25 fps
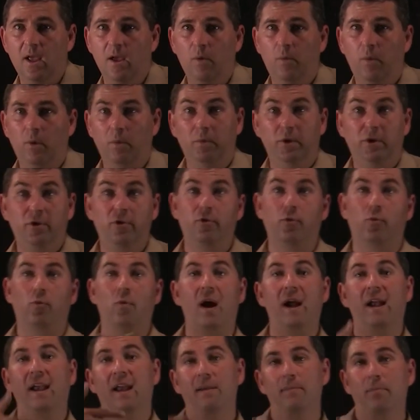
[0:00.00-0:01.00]
When we do the
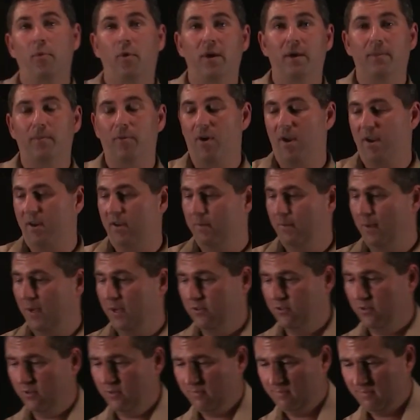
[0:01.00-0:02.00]
right endpoint
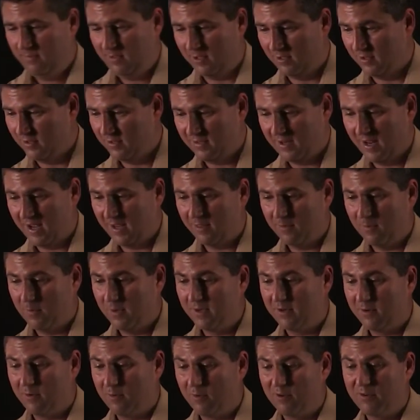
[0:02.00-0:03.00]
approximation, you just take the
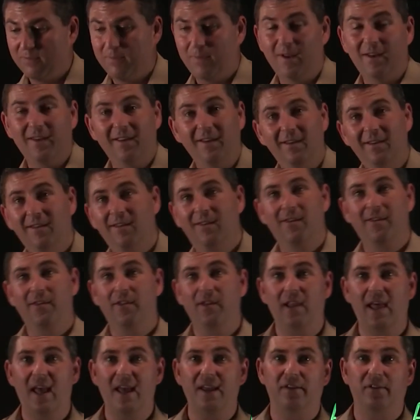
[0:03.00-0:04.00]
ones corresponding to
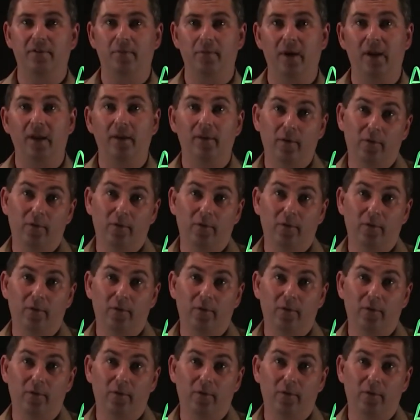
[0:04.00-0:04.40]
the last three.